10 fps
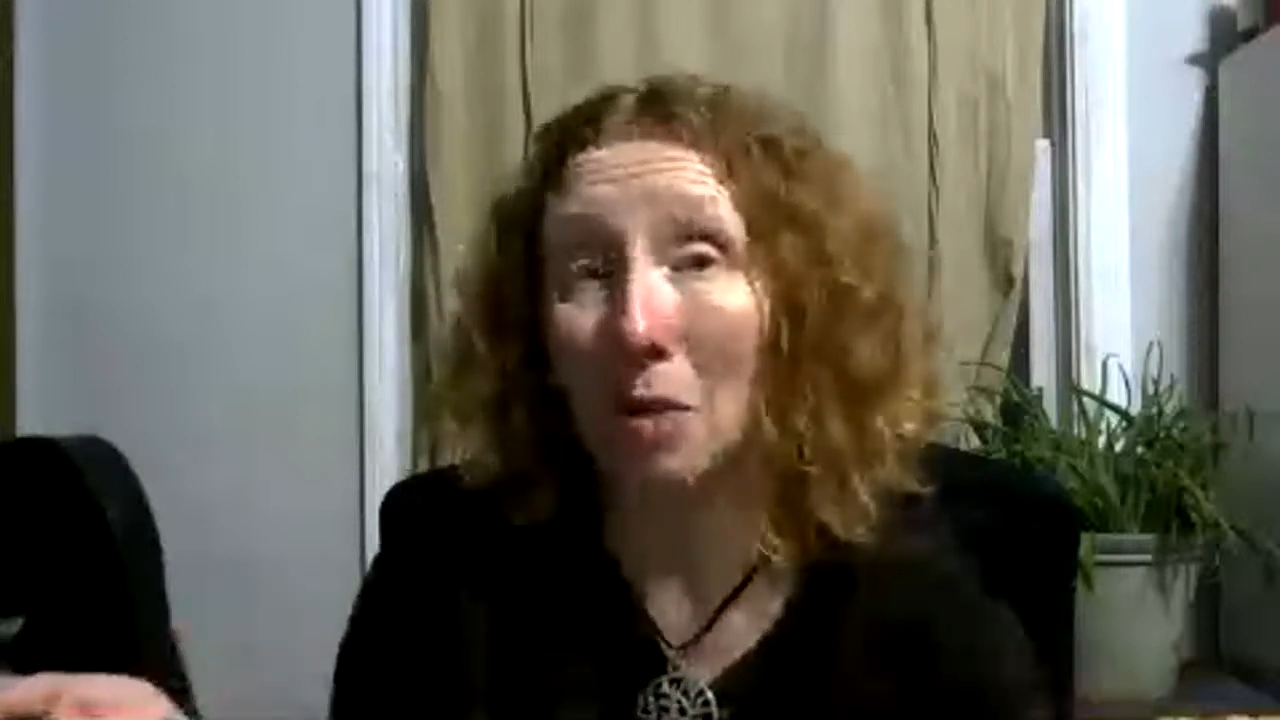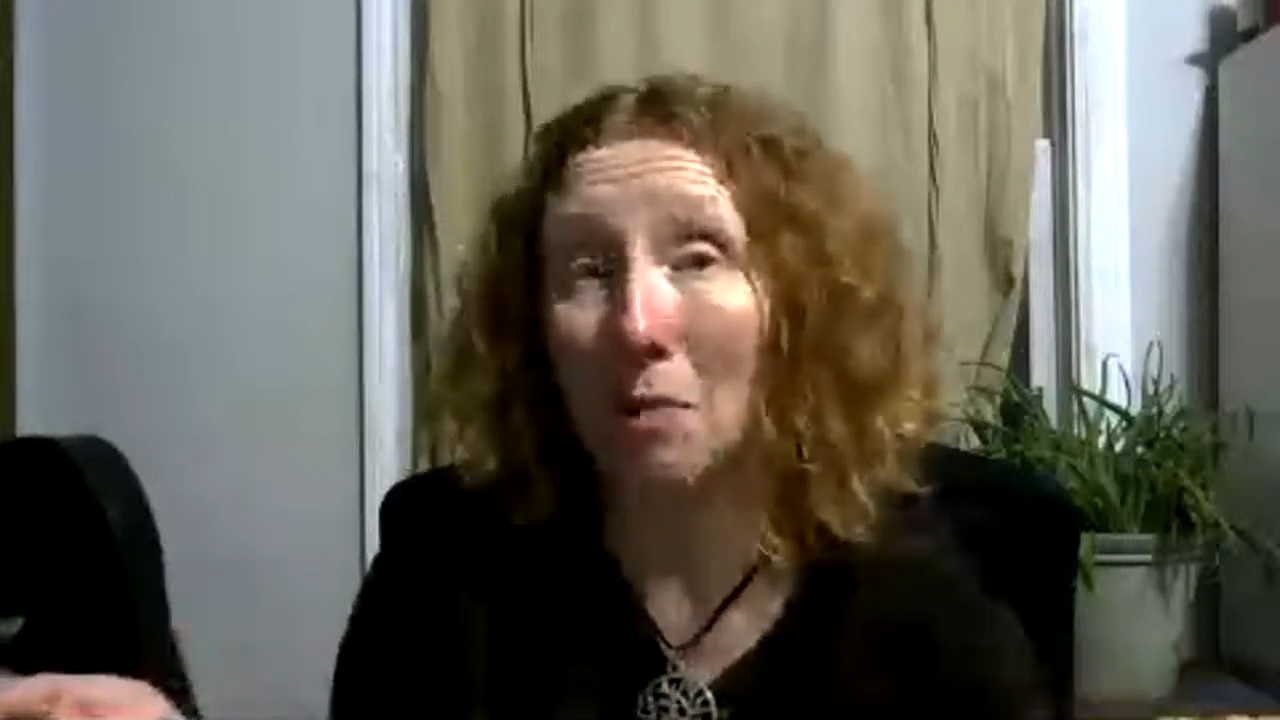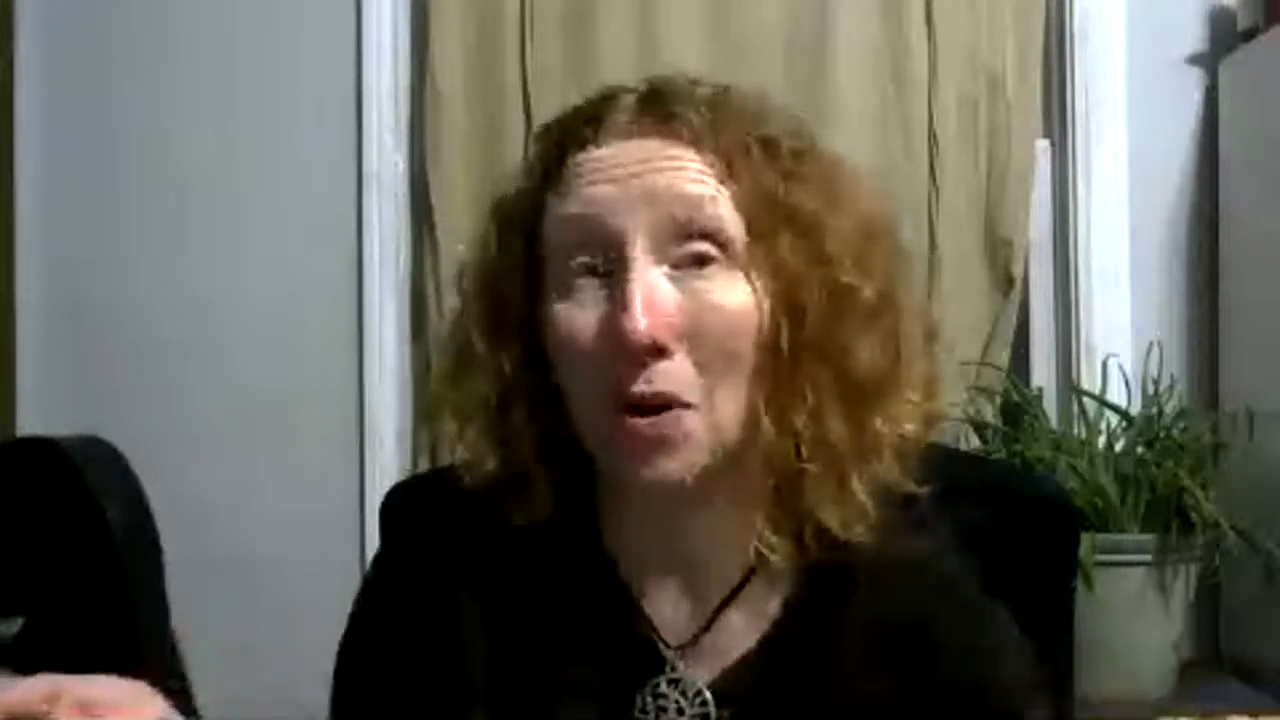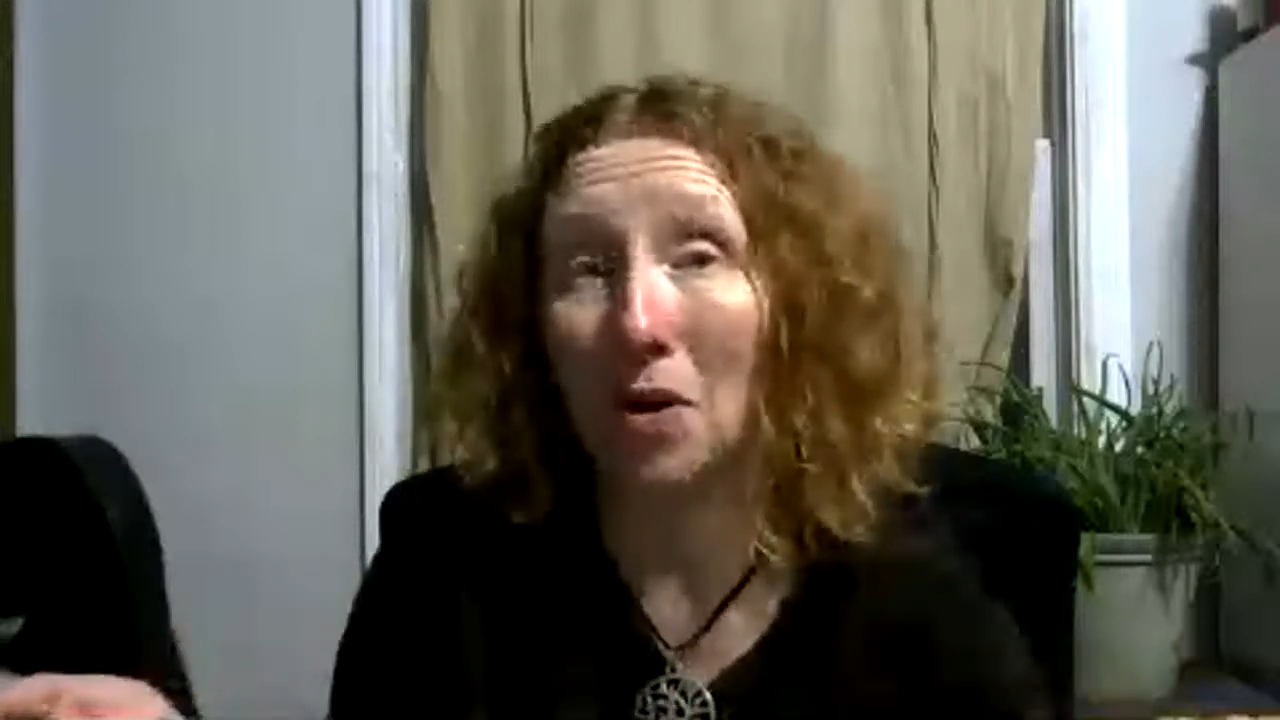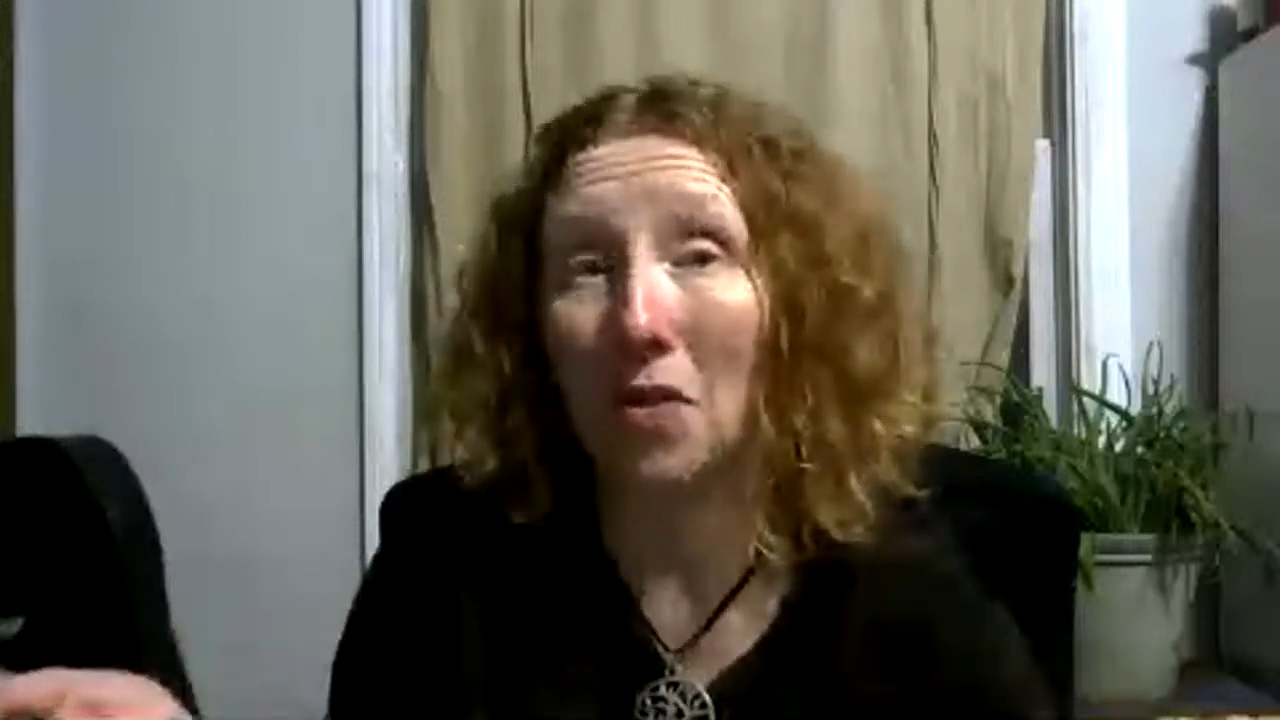
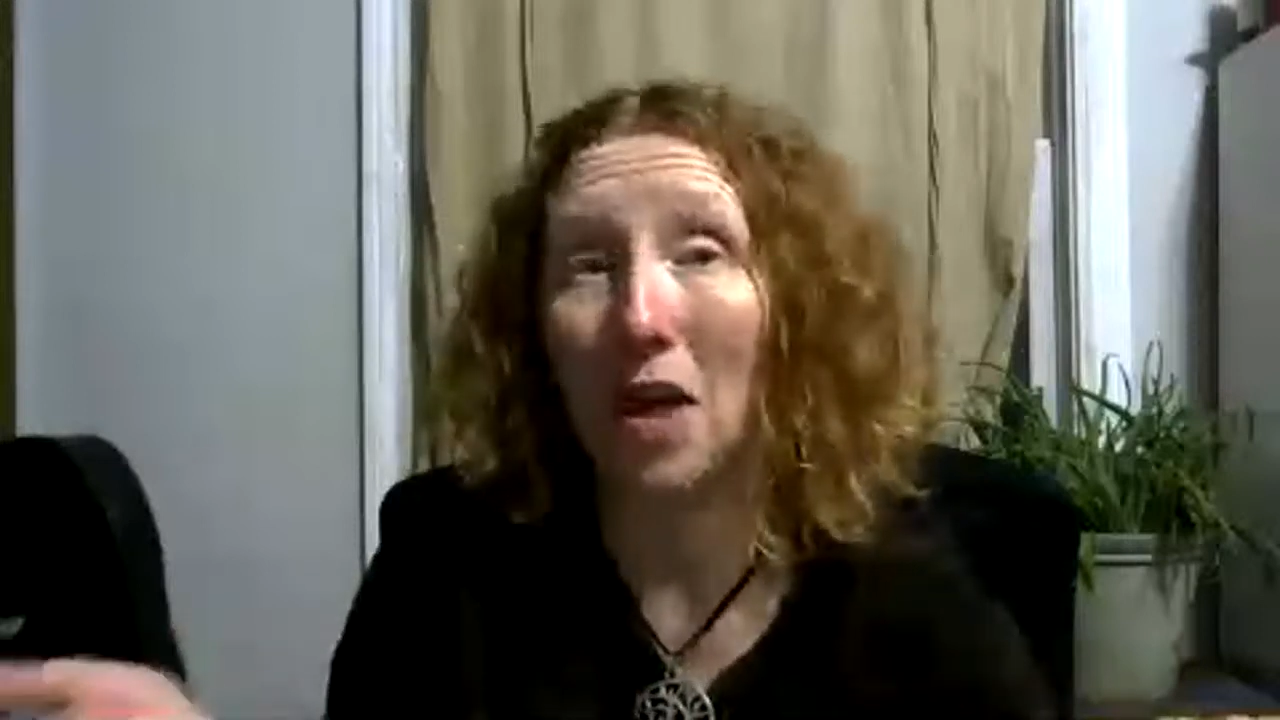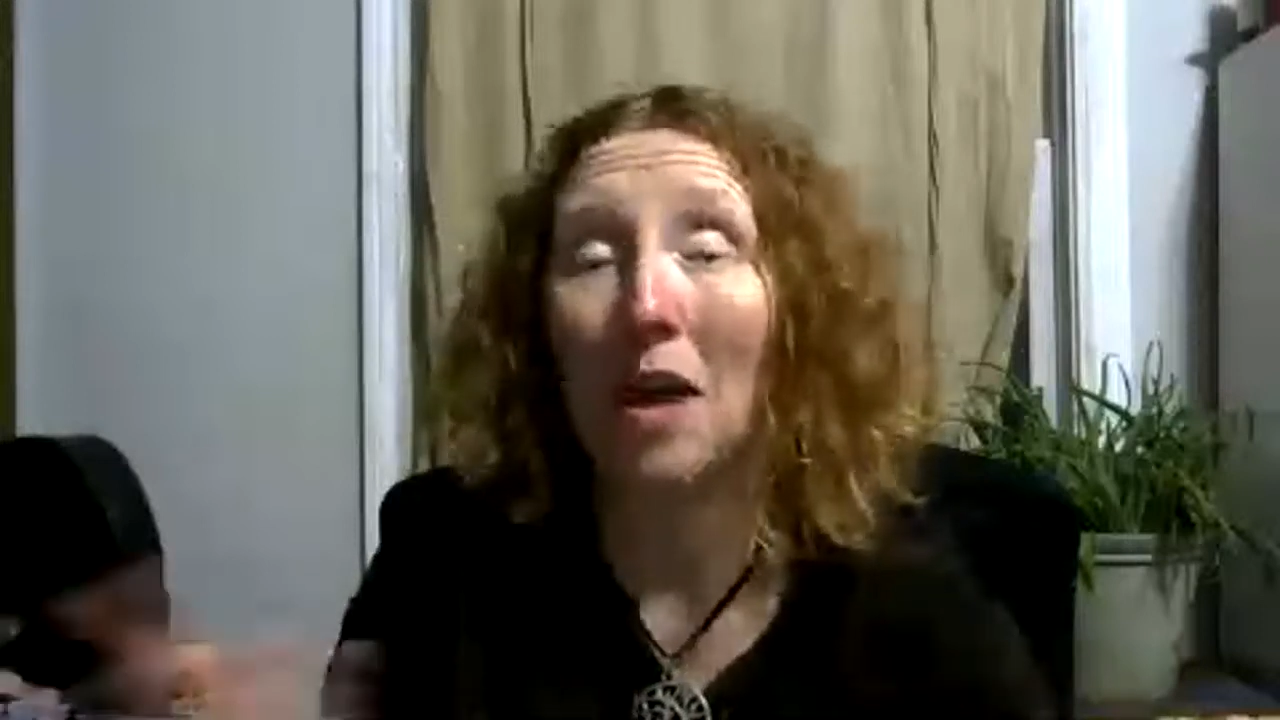and birth.